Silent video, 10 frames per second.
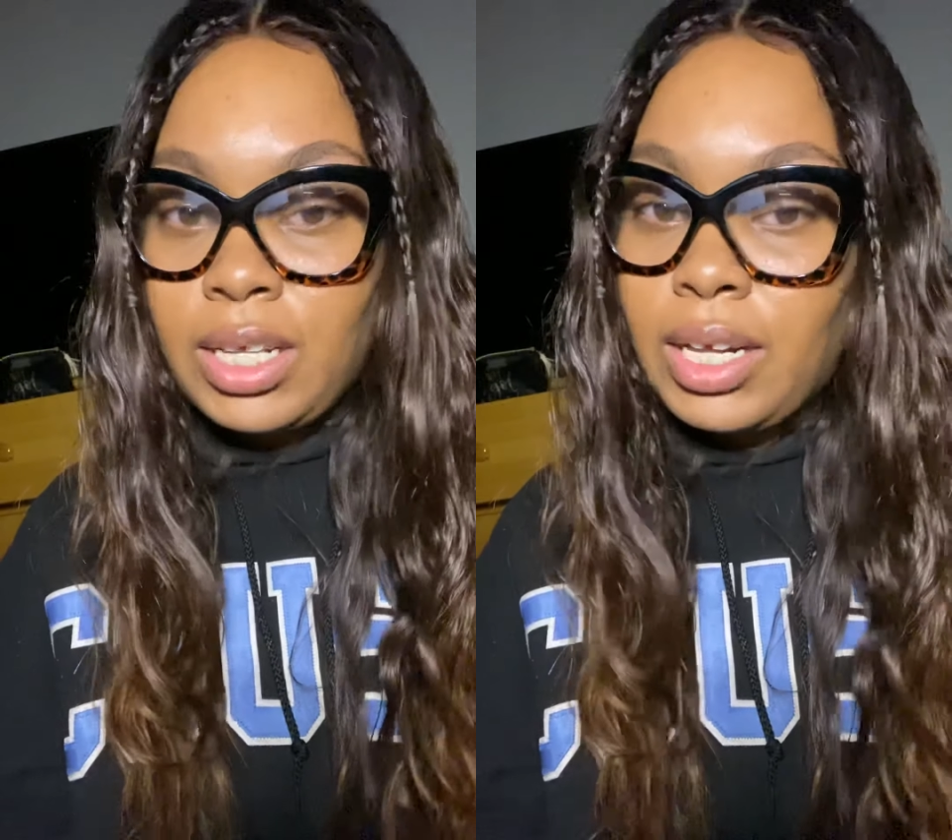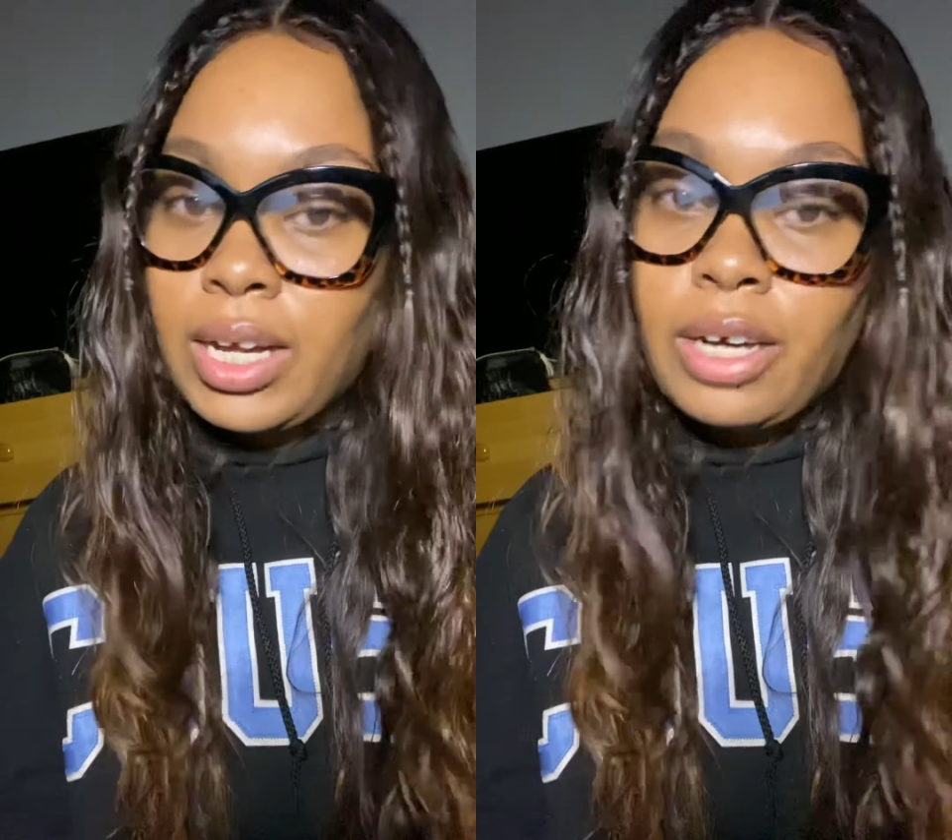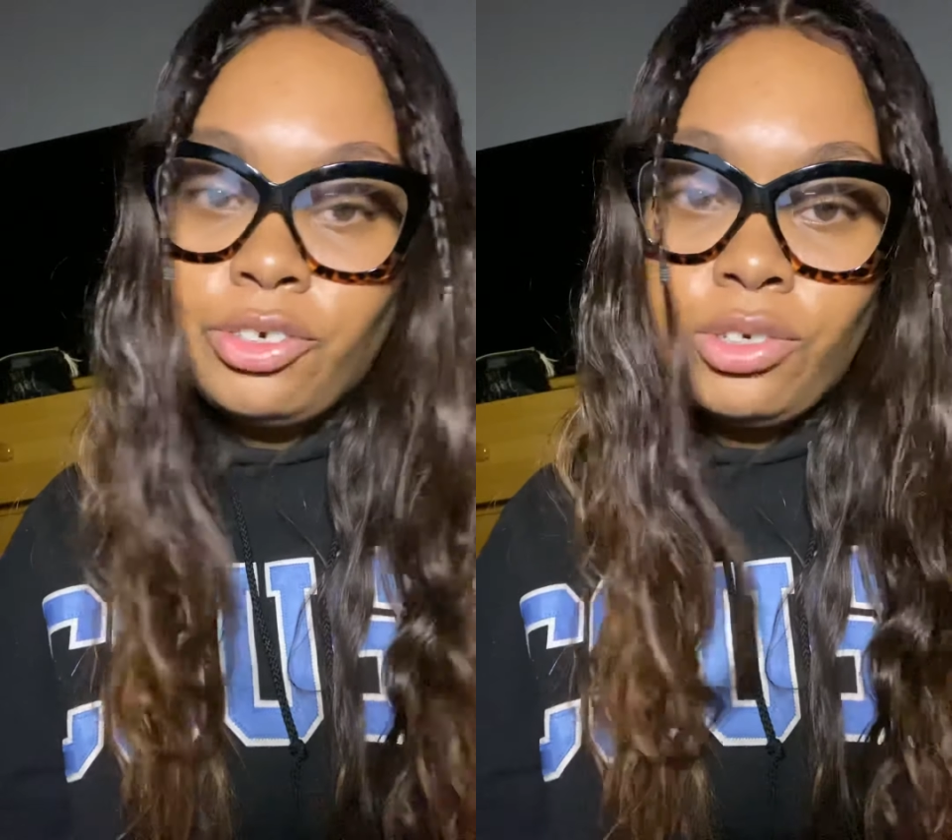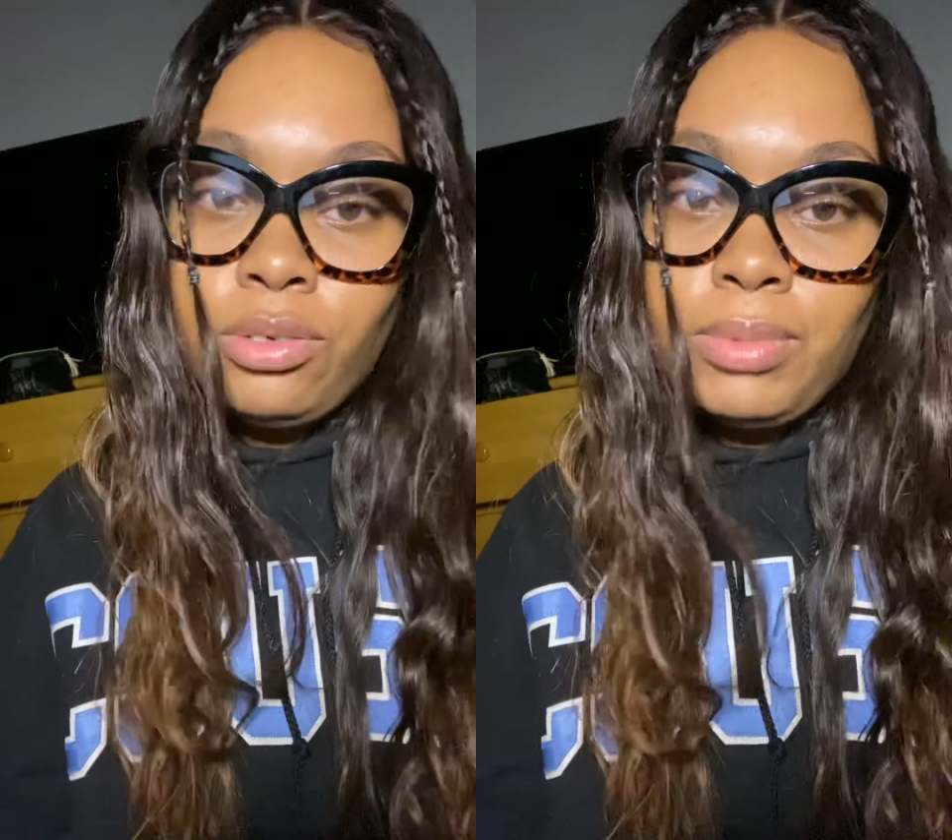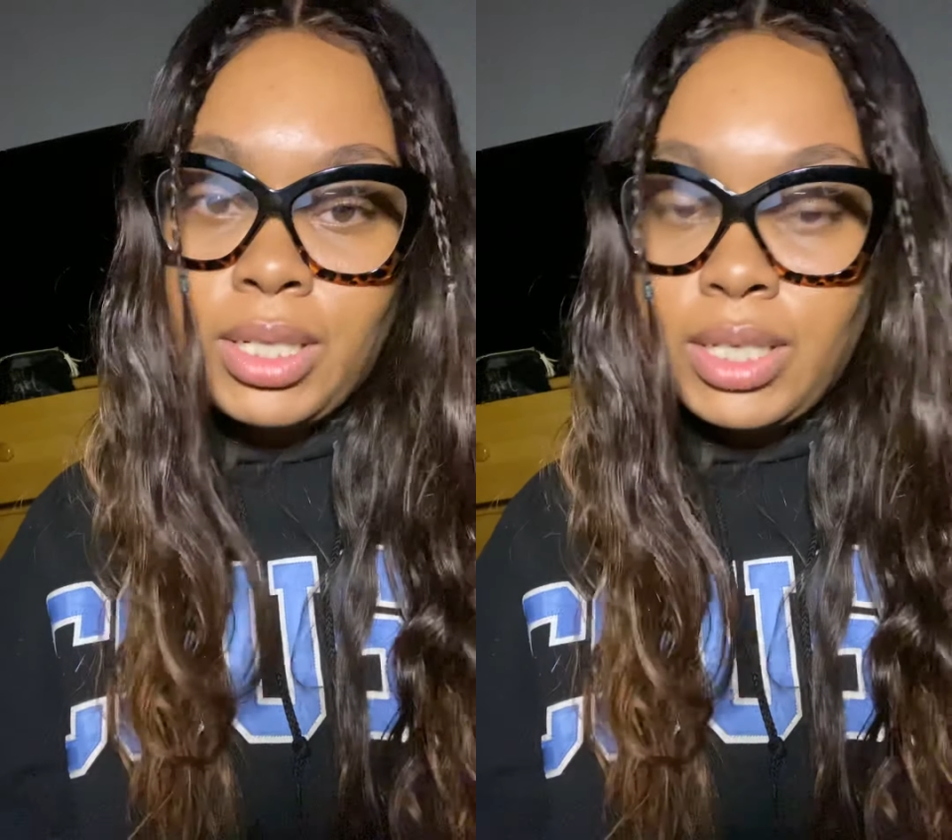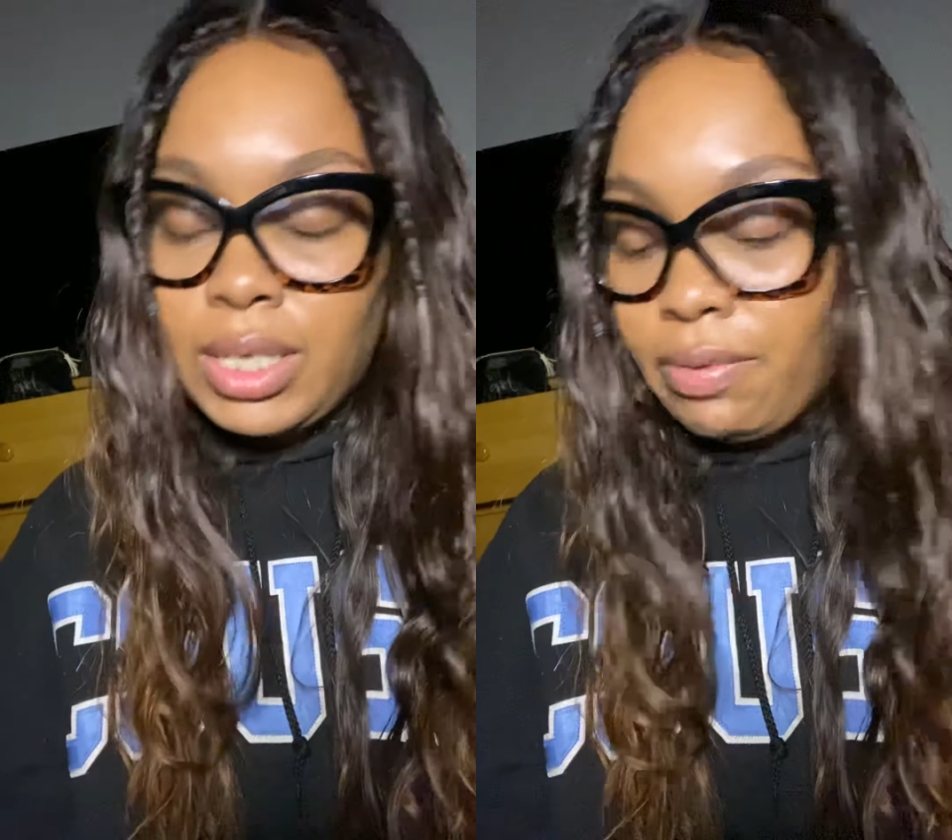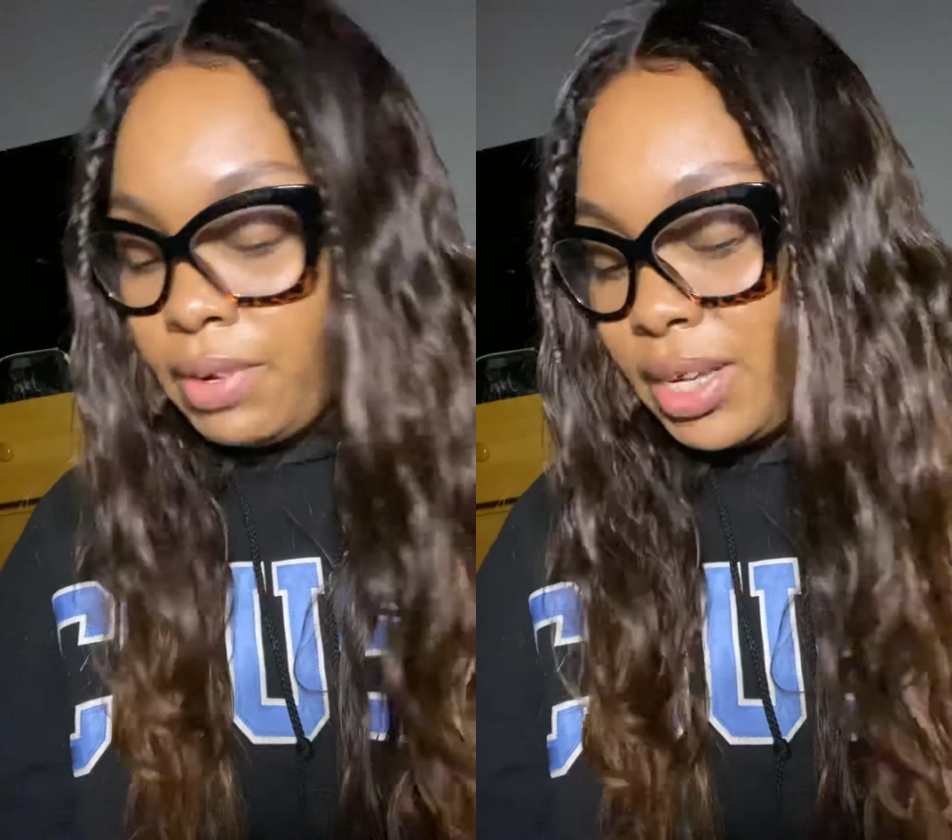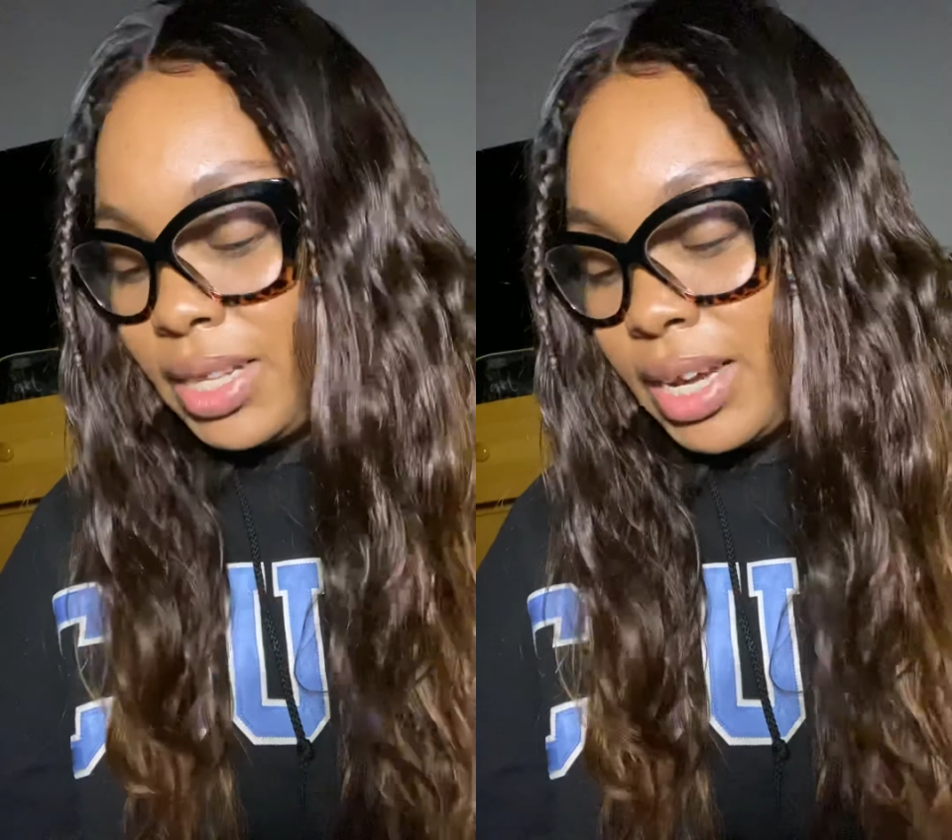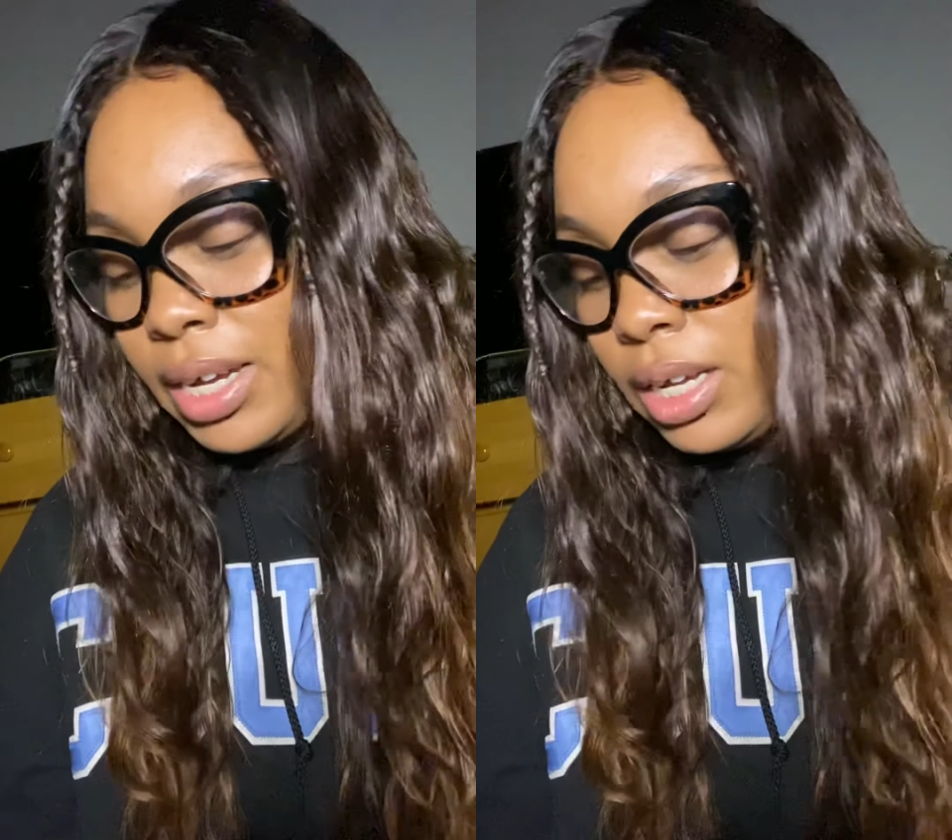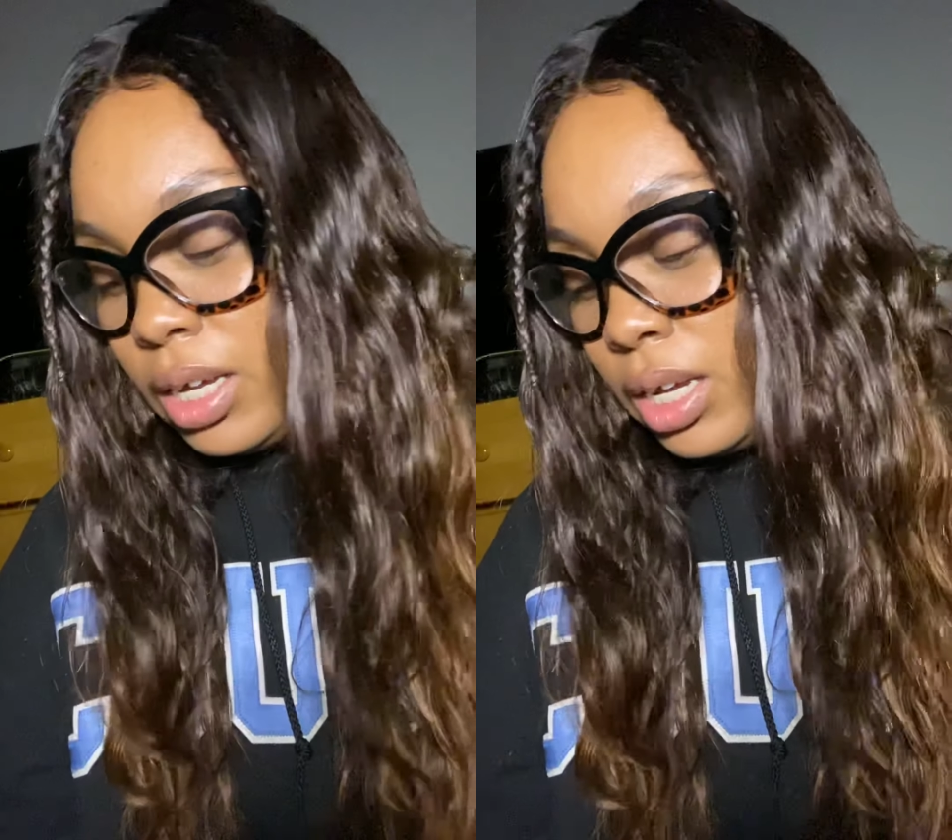the classrooms and stuff like that.